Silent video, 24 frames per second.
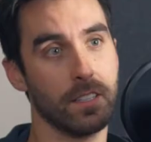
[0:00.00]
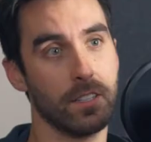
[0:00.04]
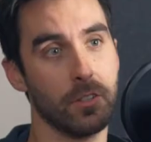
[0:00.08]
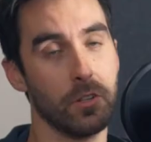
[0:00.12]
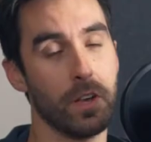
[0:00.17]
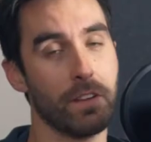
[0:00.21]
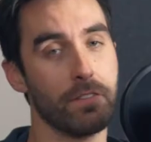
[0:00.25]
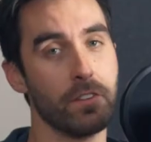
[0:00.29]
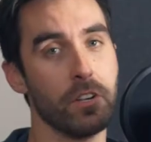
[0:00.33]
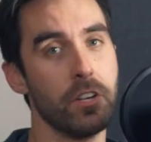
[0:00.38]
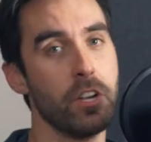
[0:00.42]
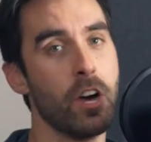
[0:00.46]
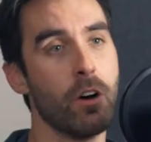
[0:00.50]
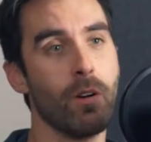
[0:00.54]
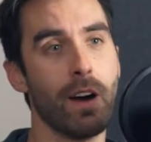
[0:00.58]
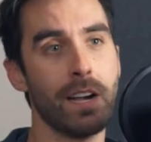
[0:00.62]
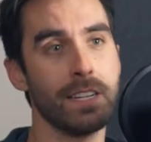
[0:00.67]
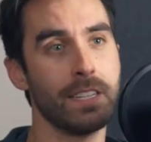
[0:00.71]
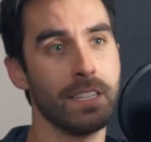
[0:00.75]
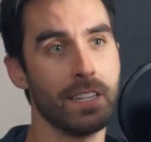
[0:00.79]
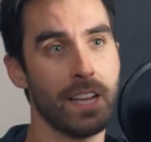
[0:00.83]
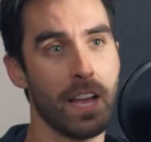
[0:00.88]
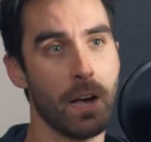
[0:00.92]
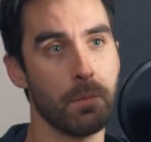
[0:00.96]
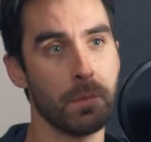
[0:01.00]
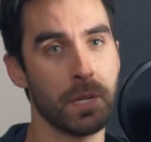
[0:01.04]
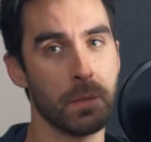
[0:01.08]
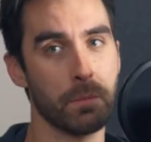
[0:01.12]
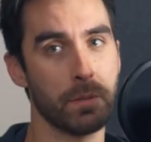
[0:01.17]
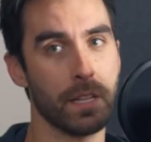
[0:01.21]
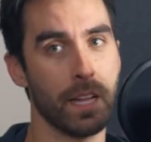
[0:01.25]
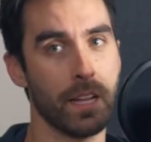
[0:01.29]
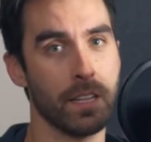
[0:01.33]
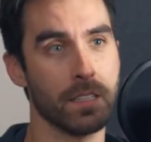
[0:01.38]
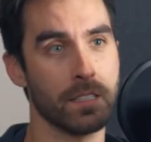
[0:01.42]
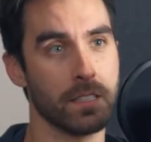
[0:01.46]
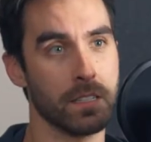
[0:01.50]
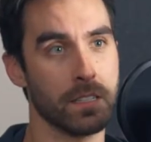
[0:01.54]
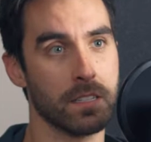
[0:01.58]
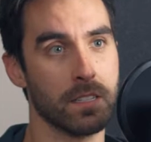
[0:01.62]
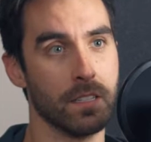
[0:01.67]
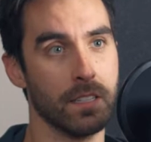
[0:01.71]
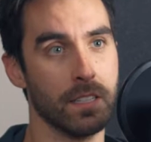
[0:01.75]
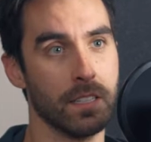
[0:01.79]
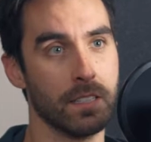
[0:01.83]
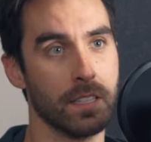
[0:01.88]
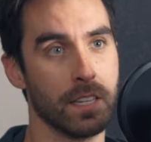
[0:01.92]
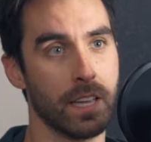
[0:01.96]
you have no idea how many players are
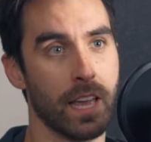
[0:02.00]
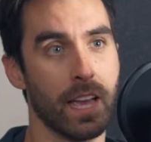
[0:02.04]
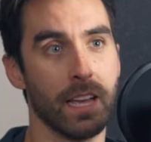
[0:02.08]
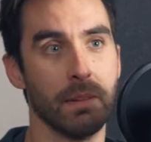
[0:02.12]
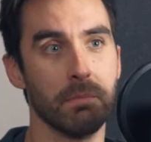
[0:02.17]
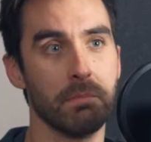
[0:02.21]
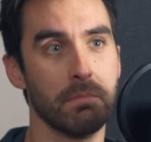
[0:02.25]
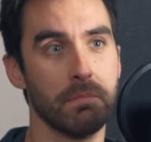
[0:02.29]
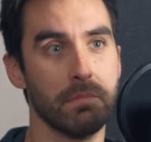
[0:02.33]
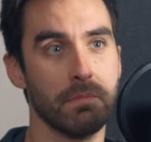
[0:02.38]
still in the game.